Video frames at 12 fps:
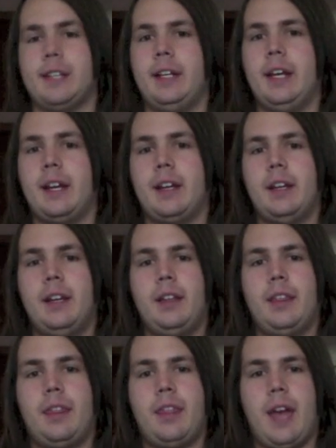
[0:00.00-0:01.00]
deck
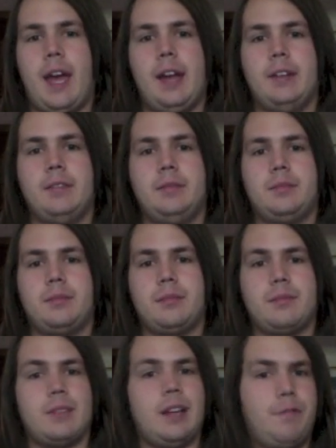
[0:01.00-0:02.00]
that
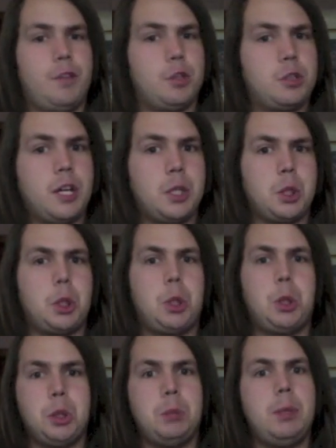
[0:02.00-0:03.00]
I feel like you guys
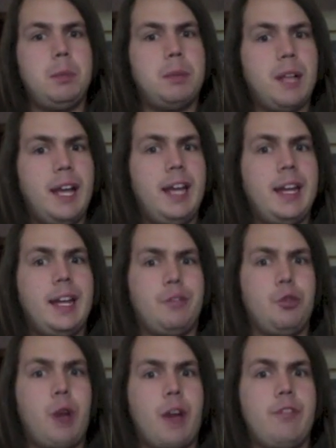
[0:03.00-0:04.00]
should be playing if
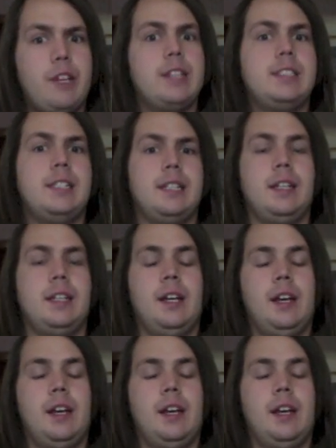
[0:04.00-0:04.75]
you have Yang Zing,